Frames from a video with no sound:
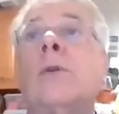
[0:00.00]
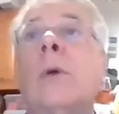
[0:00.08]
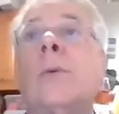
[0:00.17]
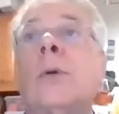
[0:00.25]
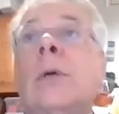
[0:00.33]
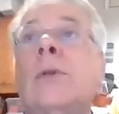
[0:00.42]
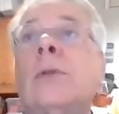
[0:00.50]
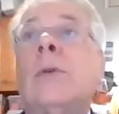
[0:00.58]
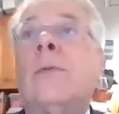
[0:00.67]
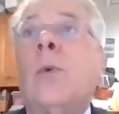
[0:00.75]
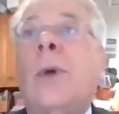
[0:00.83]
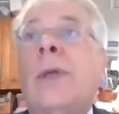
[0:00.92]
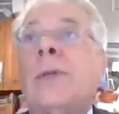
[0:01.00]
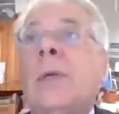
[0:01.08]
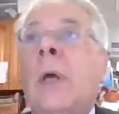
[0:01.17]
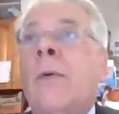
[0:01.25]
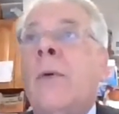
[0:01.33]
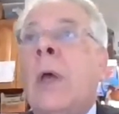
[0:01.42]
Scripture is the voice
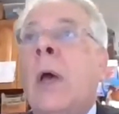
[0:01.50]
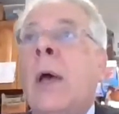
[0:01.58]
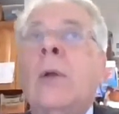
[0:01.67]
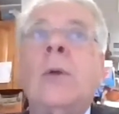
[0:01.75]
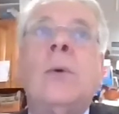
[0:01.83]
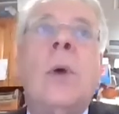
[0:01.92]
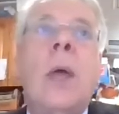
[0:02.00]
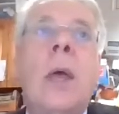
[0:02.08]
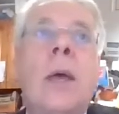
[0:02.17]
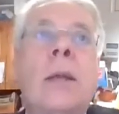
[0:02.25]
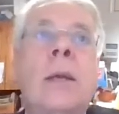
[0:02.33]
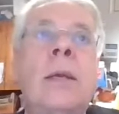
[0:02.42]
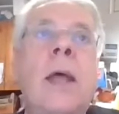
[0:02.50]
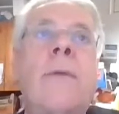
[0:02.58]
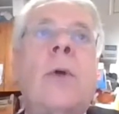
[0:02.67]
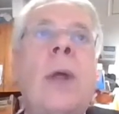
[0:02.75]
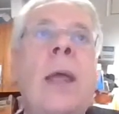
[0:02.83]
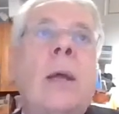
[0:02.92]
of God who
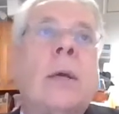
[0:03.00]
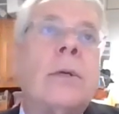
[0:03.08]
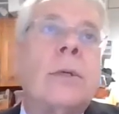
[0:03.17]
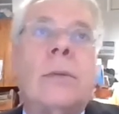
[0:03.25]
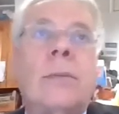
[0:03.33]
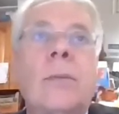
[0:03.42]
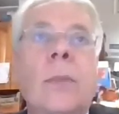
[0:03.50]
never errs,